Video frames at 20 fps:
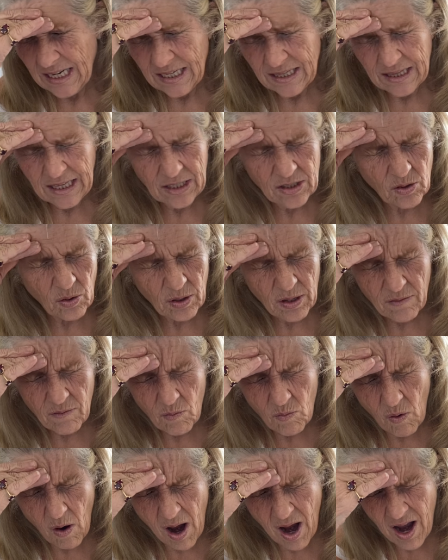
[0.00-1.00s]
they don't even
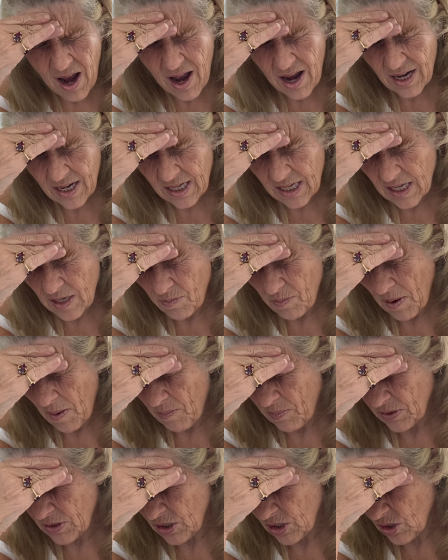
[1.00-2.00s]
want to keep up
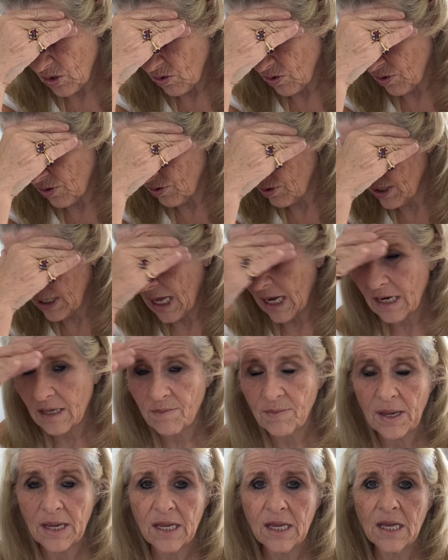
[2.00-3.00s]
with school, they're telling
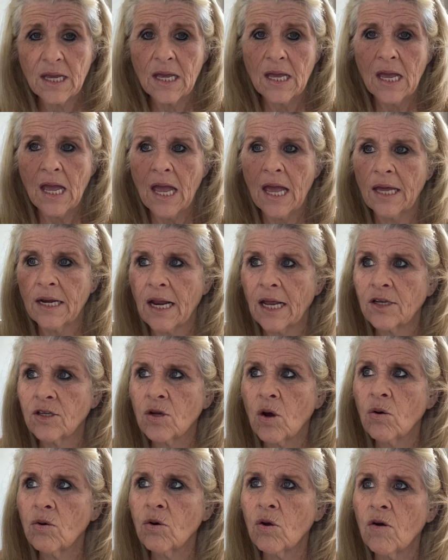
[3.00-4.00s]
me. And I
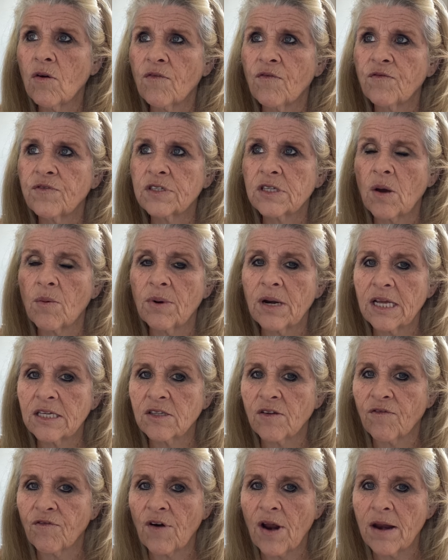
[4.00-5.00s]
don't know if someone has a
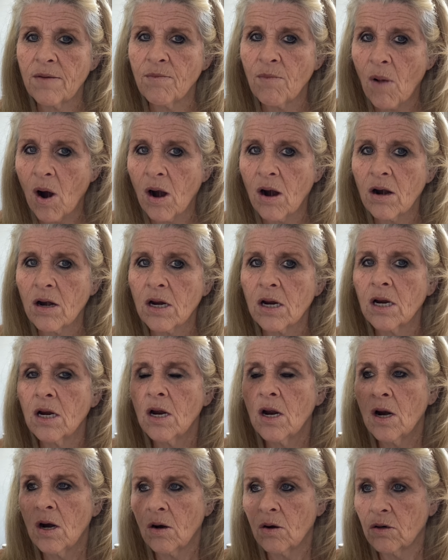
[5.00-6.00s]
friend, Mark,
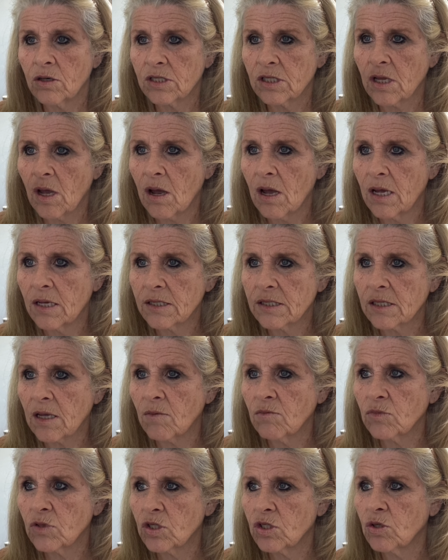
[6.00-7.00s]
or has
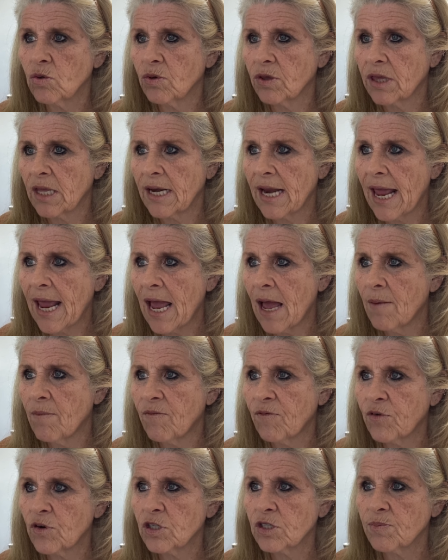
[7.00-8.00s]
something to do with an M,
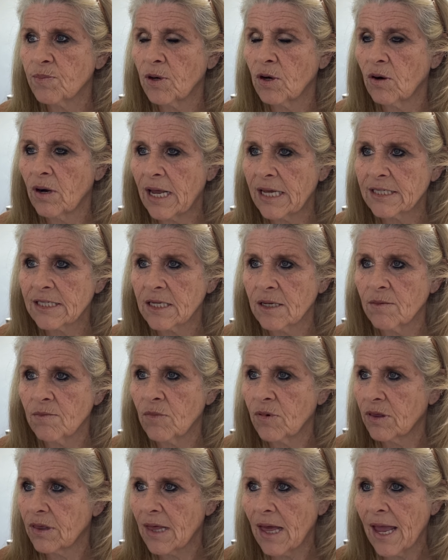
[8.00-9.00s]
first, middle, last name
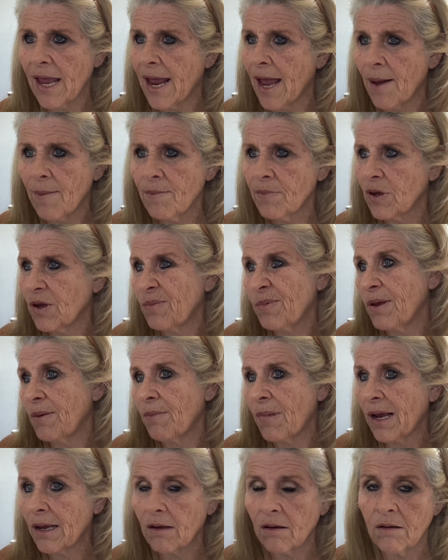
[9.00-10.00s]
with M. Could be
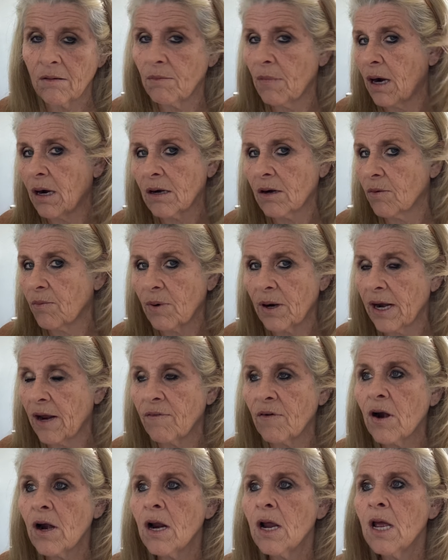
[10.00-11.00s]
Michael, Mark, or
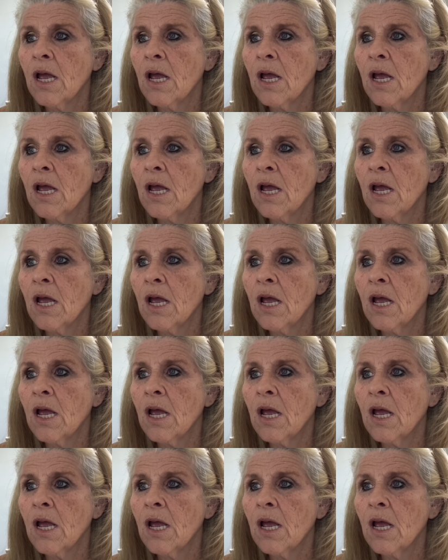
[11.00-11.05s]
whatever.